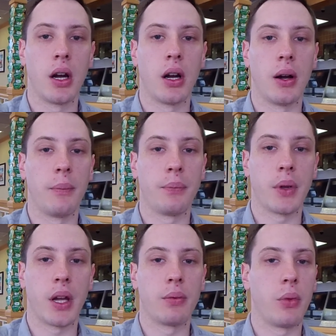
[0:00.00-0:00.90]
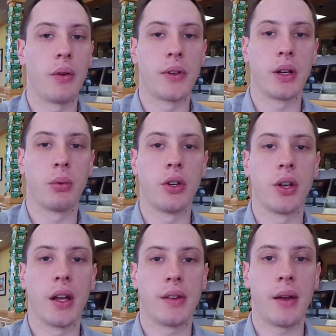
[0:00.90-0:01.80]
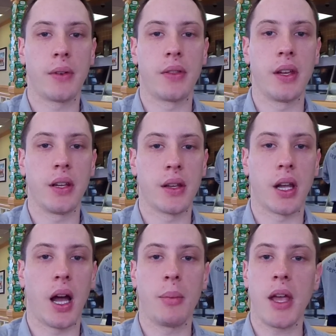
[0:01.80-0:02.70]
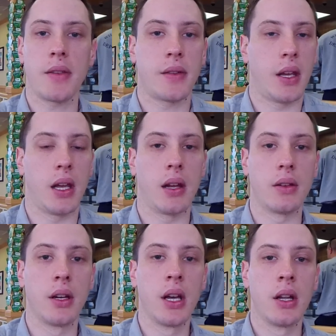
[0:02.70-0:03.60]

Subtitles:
I'd love to hear what you guys have to think in the comments and